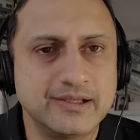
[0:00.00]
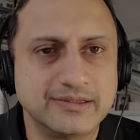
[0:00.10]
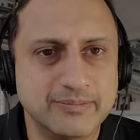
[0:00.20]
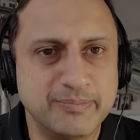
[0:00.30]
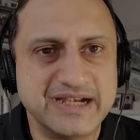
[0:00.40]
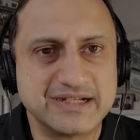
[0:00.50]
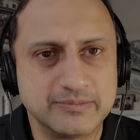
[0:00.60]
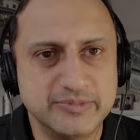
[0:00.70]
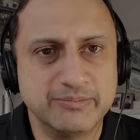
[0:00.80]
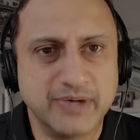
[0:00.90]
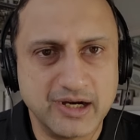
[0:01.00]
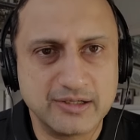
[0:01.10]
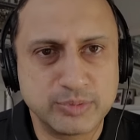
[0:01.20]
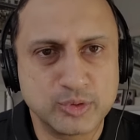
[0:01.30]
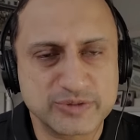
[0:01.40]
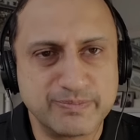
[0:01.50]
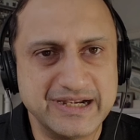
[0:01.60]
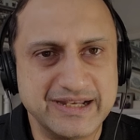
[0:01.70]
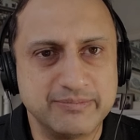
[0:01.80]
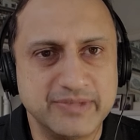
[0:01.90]
the pent-up demand
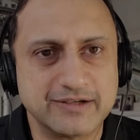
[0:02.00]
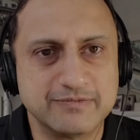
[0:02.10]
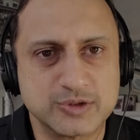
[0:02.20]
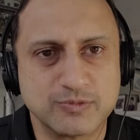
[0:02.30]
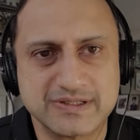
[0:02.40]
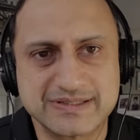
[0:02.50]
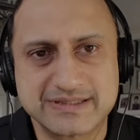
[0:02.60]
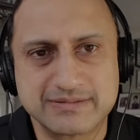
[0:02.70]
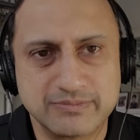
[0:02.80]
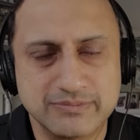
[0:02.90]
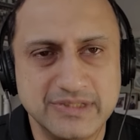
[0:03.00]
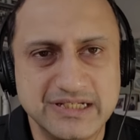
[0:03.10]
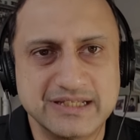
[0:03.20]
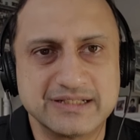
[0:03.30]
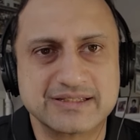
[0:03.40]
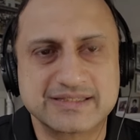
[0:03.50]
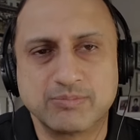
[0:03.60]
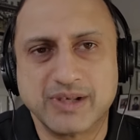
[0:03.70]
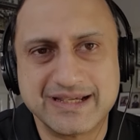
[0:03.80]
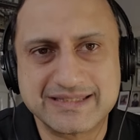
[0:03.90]
post-pandemic, which was meeting the
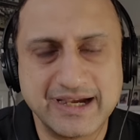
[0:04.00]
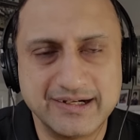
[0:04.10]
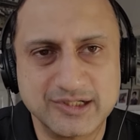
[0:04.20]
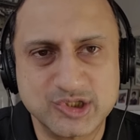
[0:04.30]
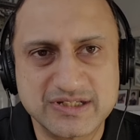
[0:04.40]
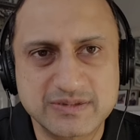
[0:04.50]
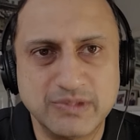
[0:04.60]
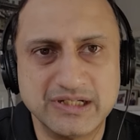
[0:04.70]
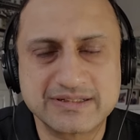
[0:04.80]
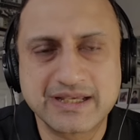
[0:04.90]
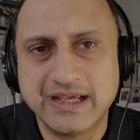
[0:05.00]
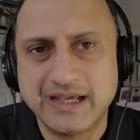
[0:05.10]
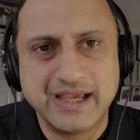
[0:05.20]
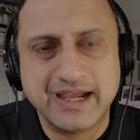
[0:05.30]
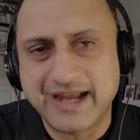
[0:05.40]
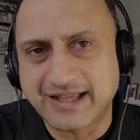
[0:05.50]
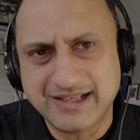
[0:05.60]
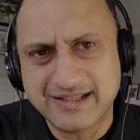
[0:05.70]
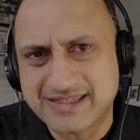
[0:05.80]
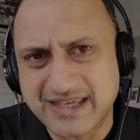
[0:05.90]
supply-side adjustments. And I
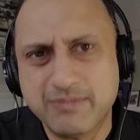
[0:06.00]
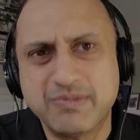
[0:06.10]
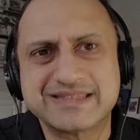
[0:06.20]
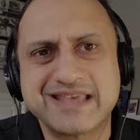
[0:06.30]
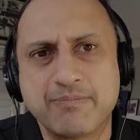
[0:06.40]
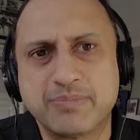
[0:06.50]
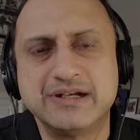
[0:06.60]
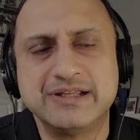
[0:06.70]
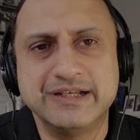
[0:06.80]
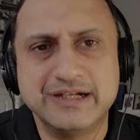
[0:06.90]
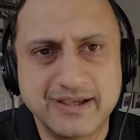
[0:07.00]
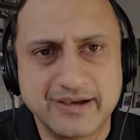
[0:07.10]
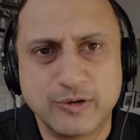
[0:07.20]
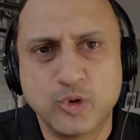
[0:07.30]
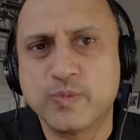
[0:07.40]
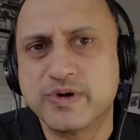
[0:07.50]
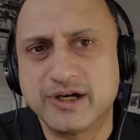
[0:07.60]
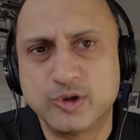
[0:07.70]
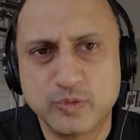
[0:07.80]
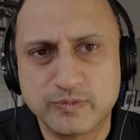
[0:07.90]
think the same has happened in India over
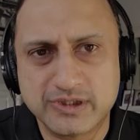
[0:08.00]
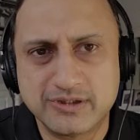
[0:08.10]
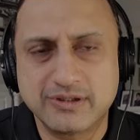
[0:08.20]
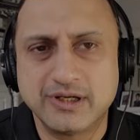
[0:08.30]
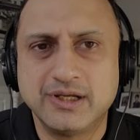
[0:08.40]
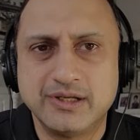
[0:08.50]
and over.